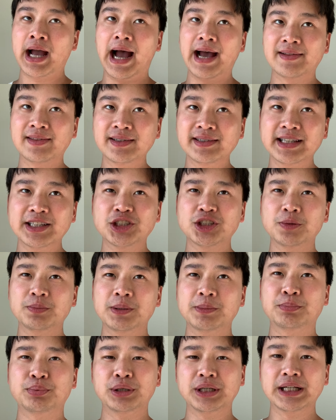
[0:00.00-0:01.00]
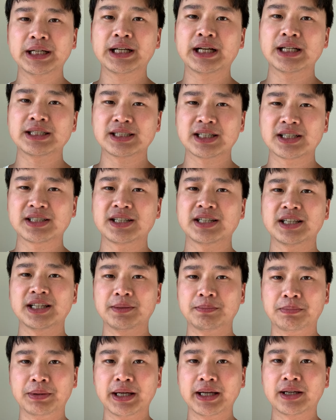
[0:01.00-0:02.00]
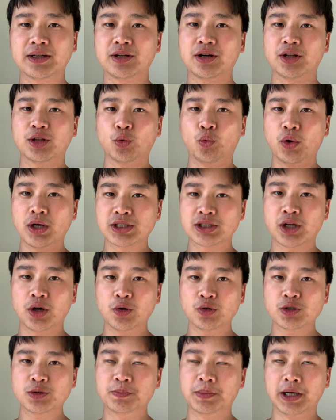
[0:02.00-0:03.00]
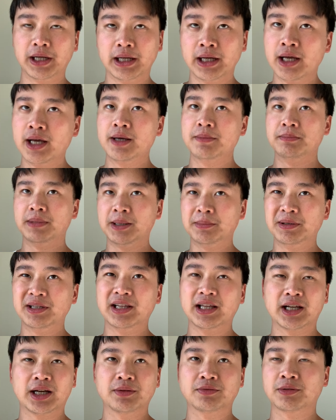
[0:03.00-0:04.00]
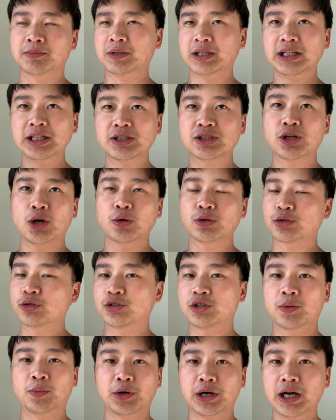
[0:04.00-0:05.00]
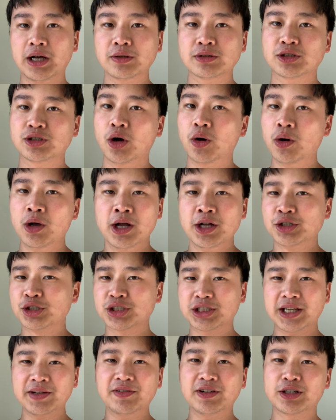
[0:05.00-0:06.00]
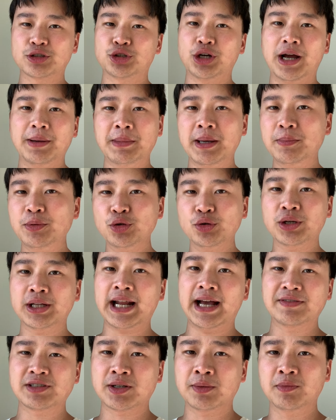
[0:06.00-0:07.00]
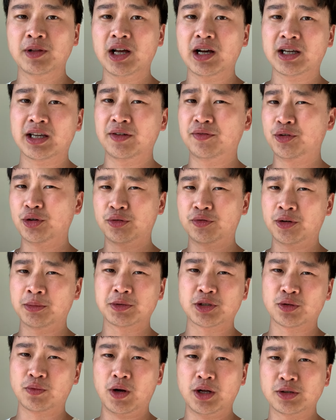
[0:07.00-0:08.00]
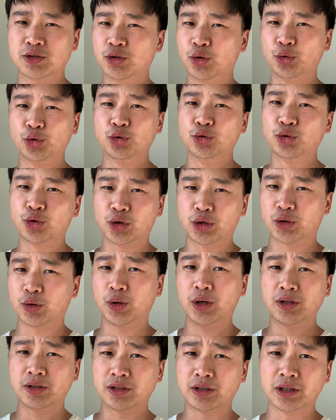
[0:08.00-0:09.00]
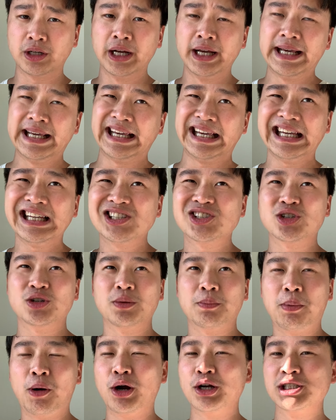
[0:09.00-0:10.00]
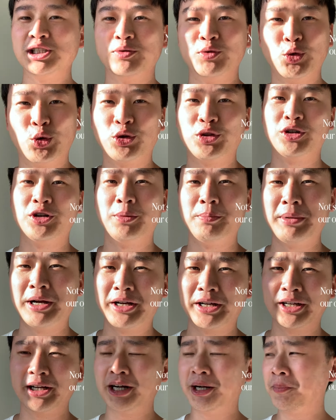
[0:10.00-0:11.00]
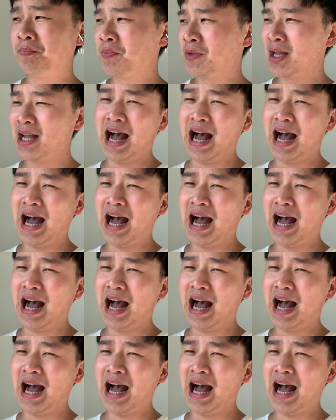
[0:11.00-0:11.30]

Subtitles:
I think they should be pretty consistently big here on the West Coast, but maybe they come from the East Coast or somewhere else. So just give it a try. Maybe you can have some luck if you're from Toronto, New York, or other eastern parts of Northern America.